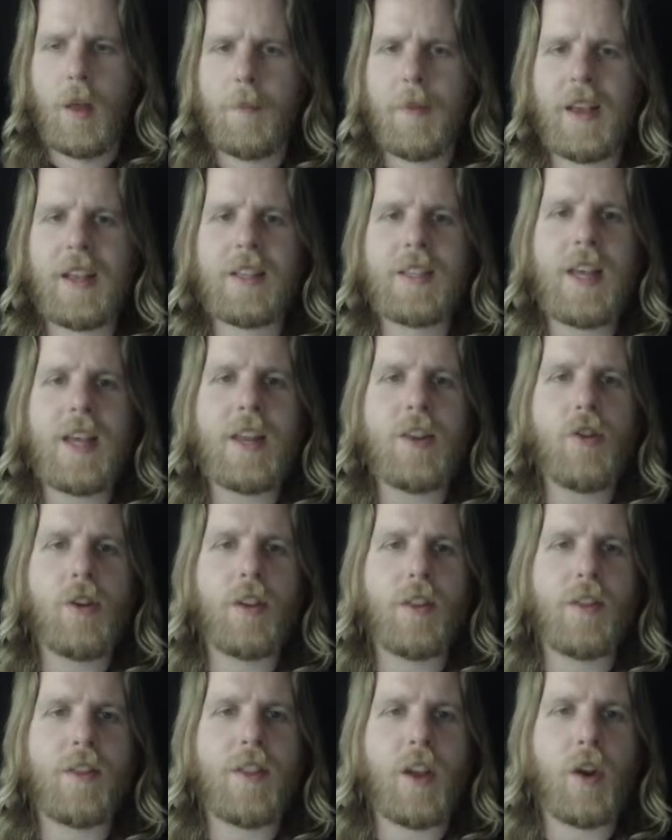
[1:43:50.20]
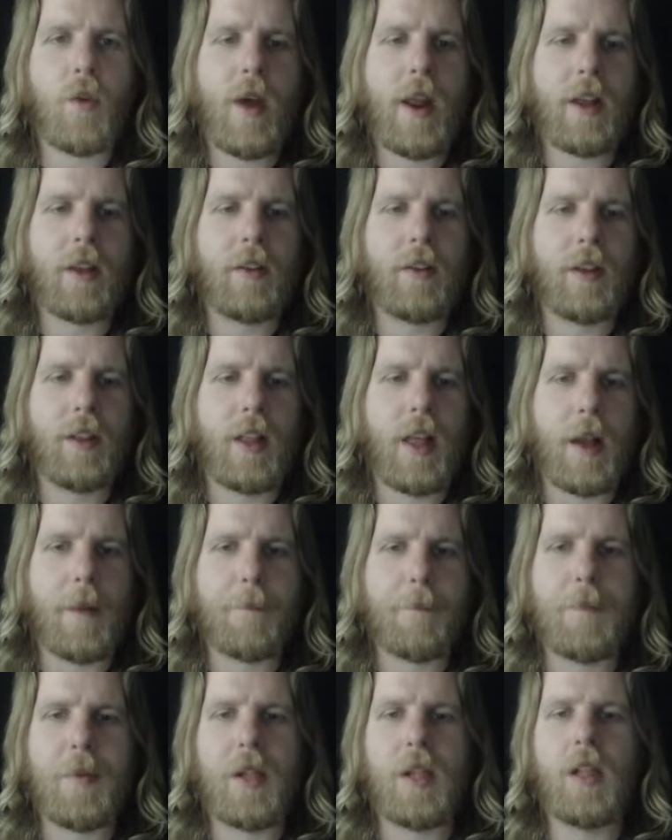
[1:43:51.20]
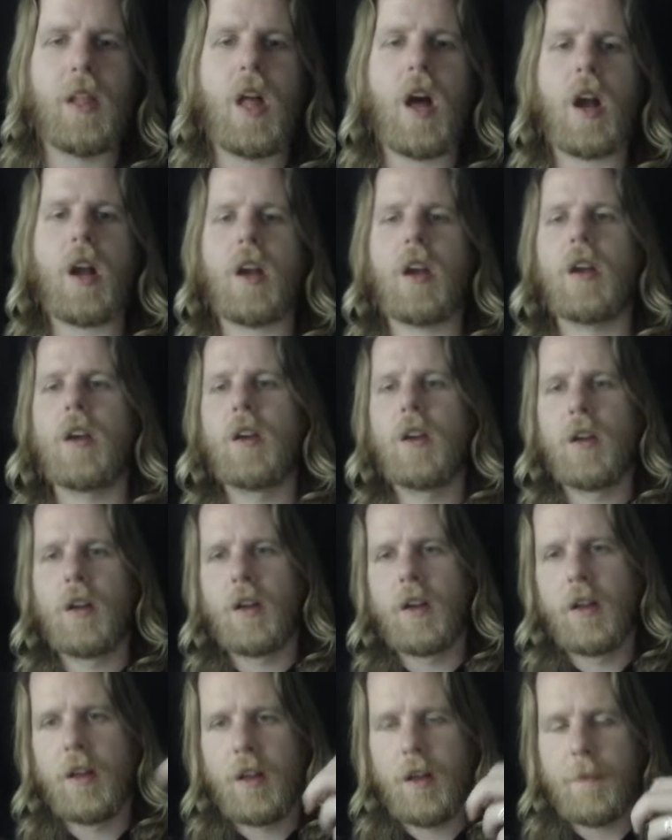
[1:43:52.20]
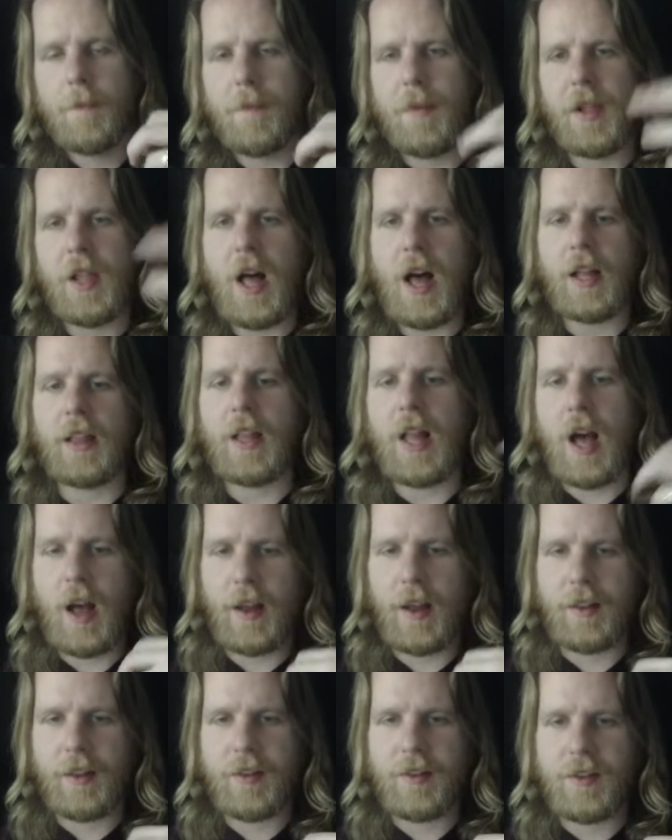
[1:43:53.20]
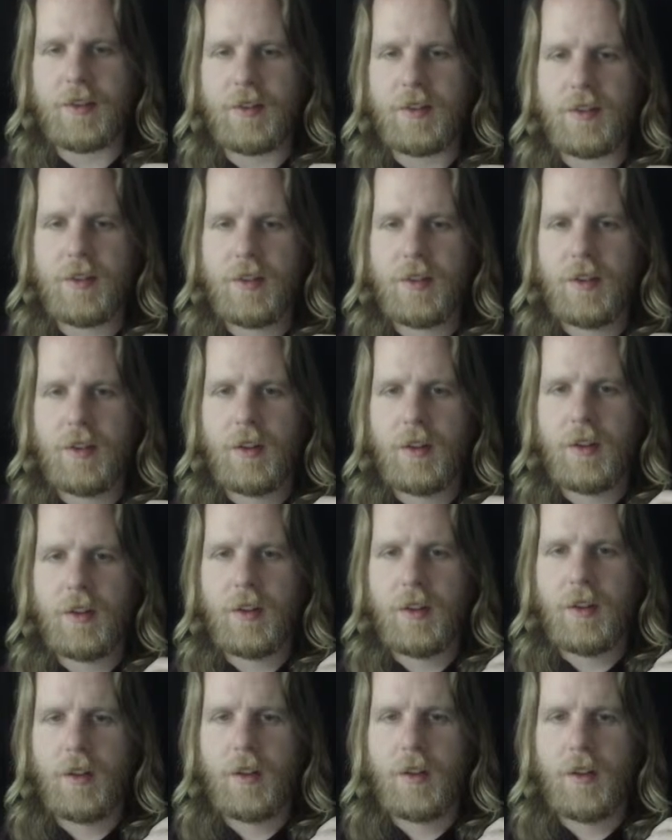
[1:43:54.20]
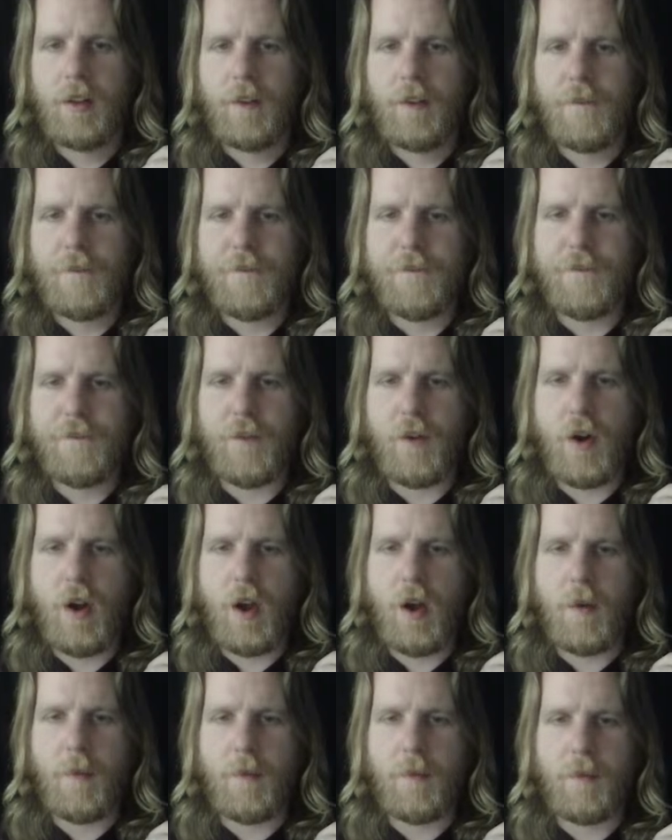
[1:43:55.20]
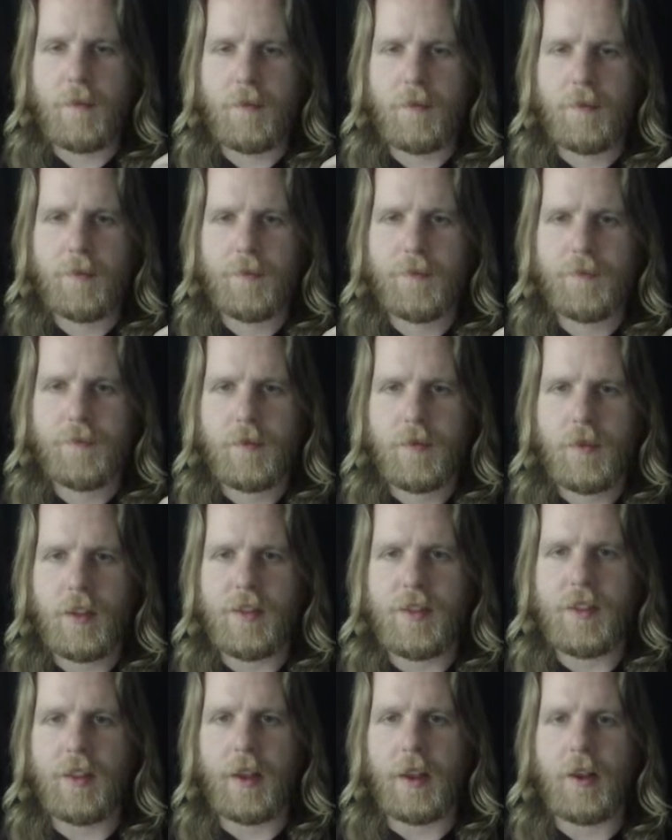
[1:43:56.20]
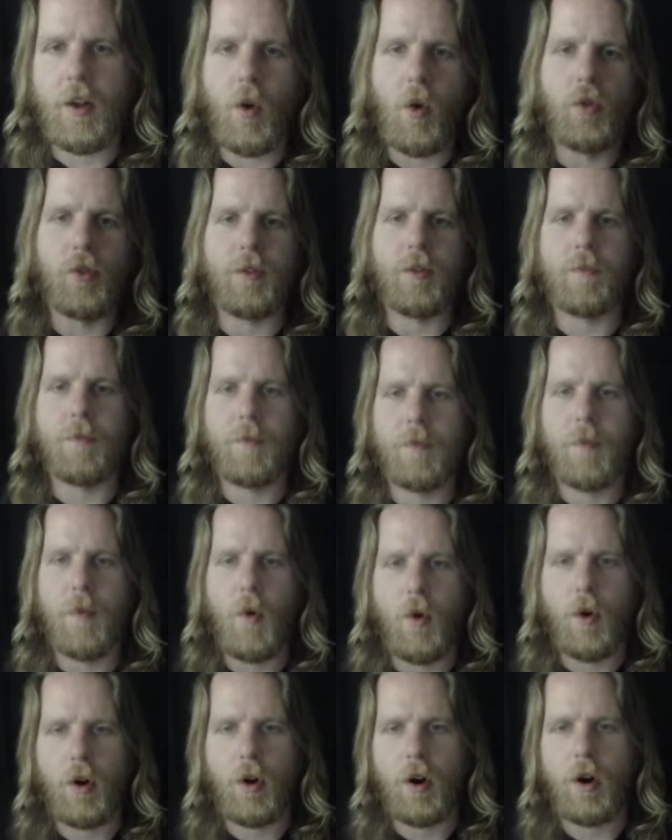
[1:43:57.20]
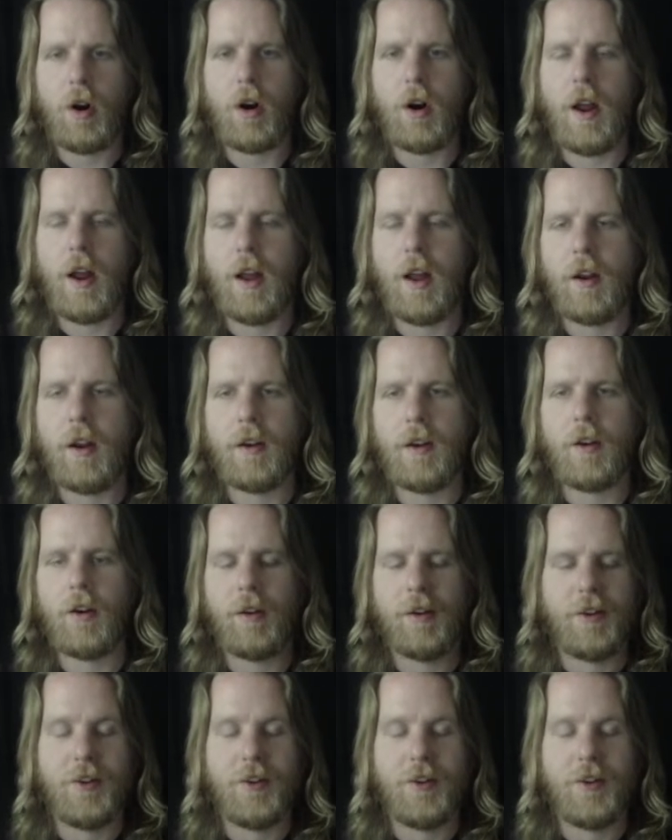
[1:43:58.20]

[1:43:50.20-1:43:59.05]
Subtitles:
Because then you could theoretically, like, pluck plot lines from the Golden Boar and